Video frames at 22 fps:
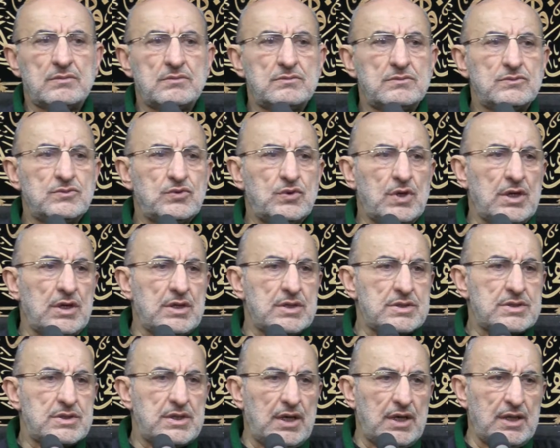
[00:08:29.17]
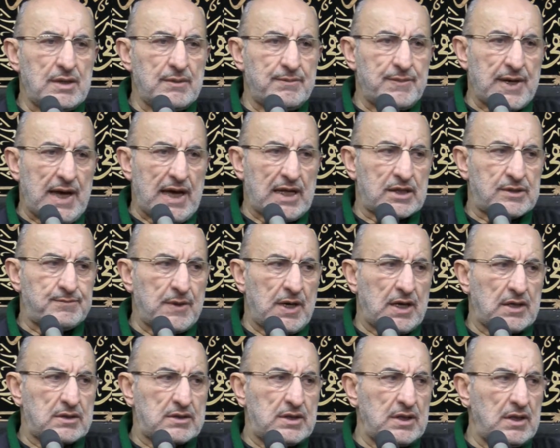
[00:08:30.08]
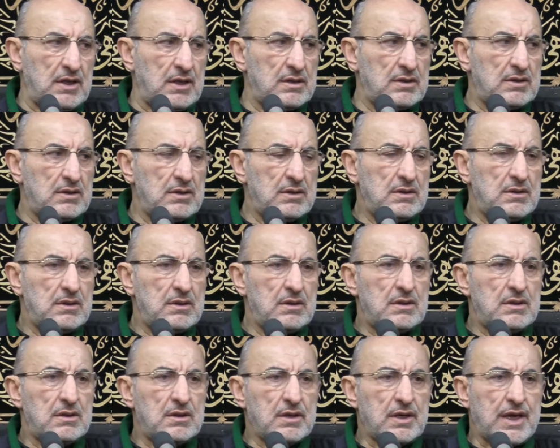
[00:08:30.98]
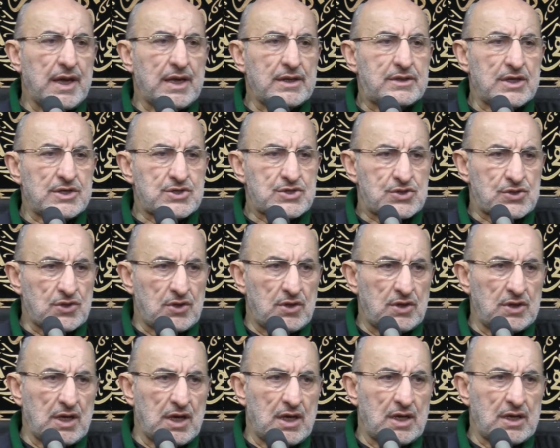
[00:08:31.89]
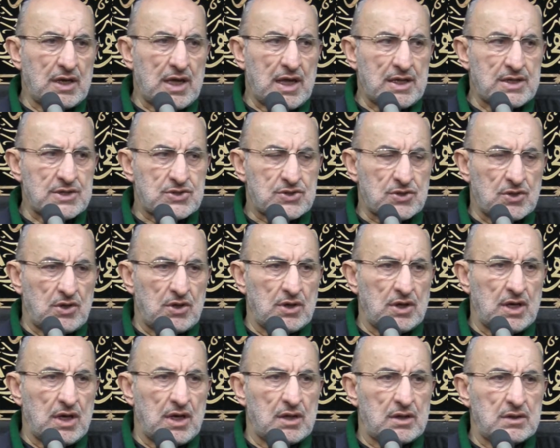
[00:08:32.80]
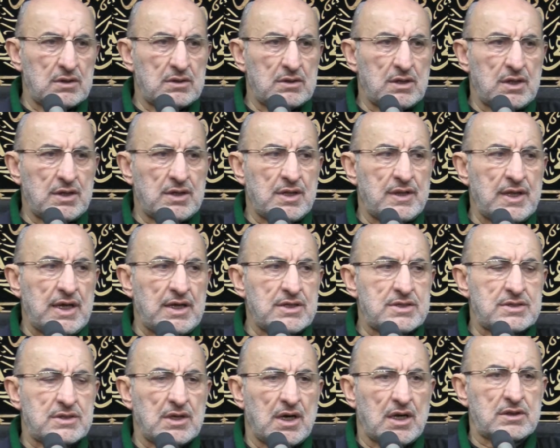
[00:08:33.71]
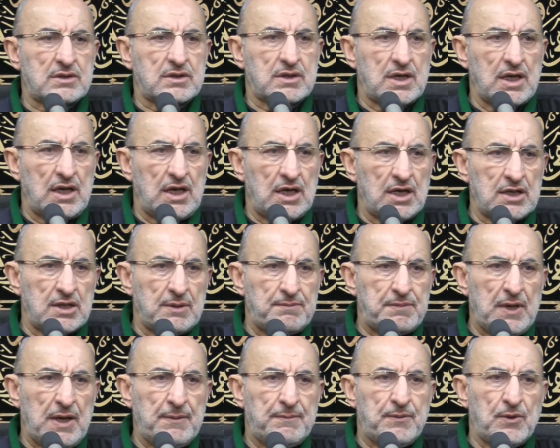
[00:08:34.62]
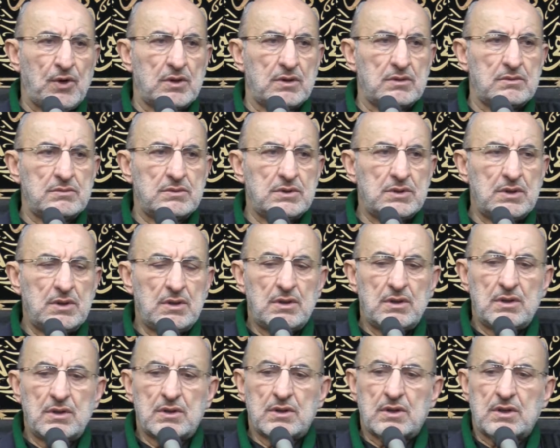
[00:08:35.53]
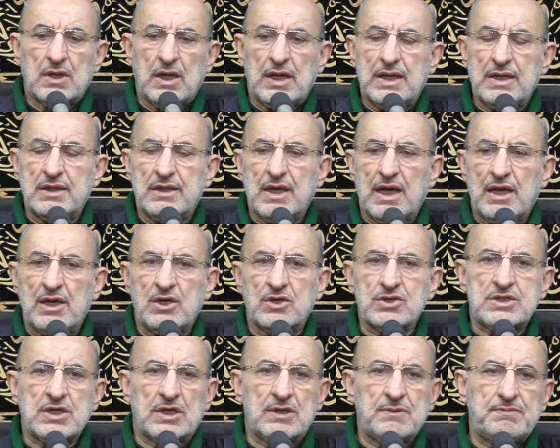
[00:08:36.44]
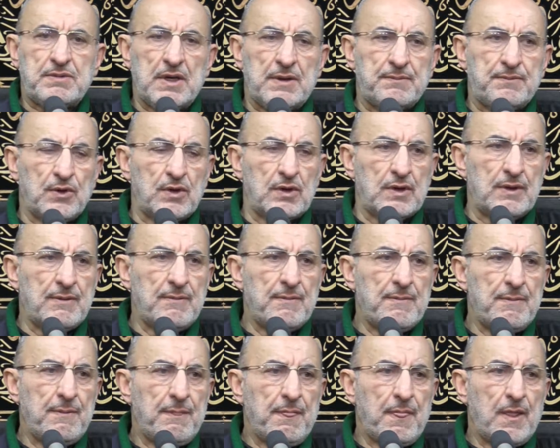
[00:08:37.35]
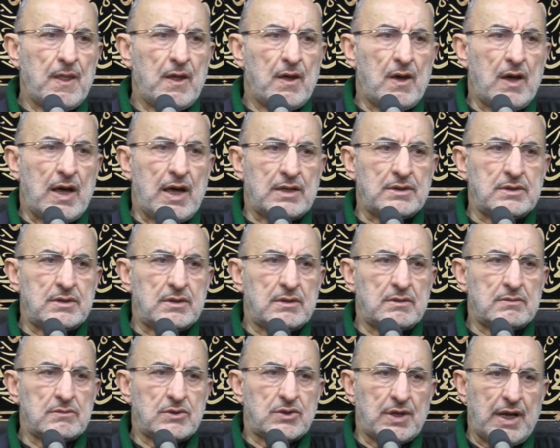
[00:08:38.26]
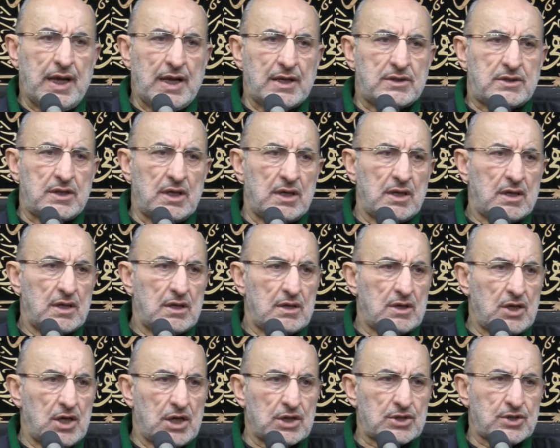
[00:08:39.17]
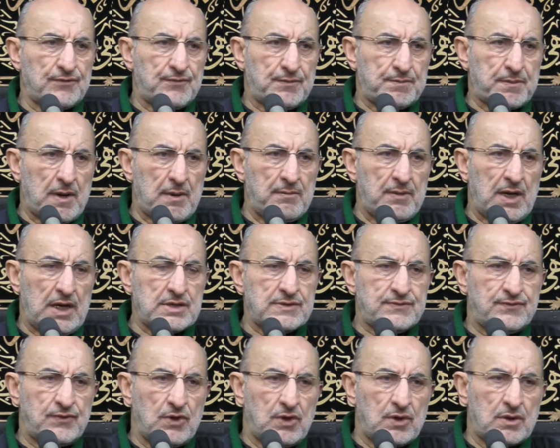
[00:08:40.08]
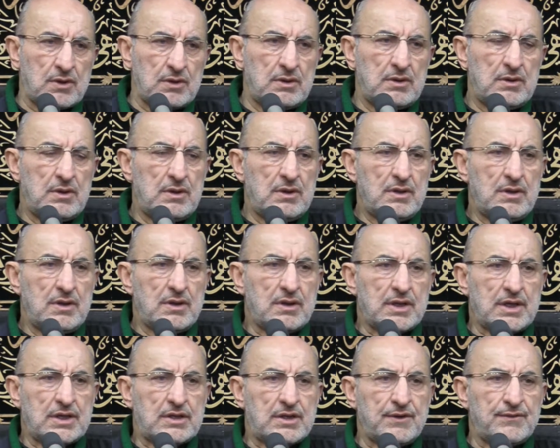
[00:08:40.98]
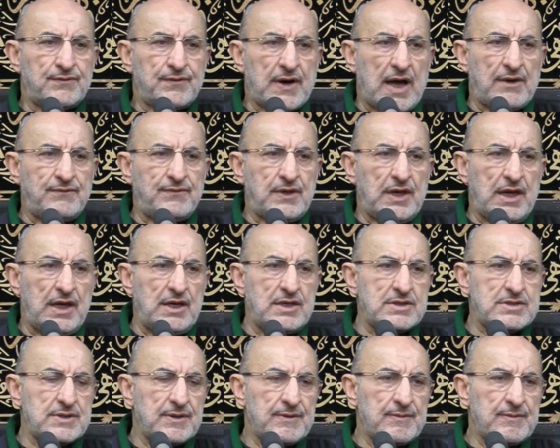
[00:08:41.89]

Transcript: We see the Ba'ath Party get stronger and stronger, and they start killing the people, killing the innocent people, and creating a lot of problems for 35 years,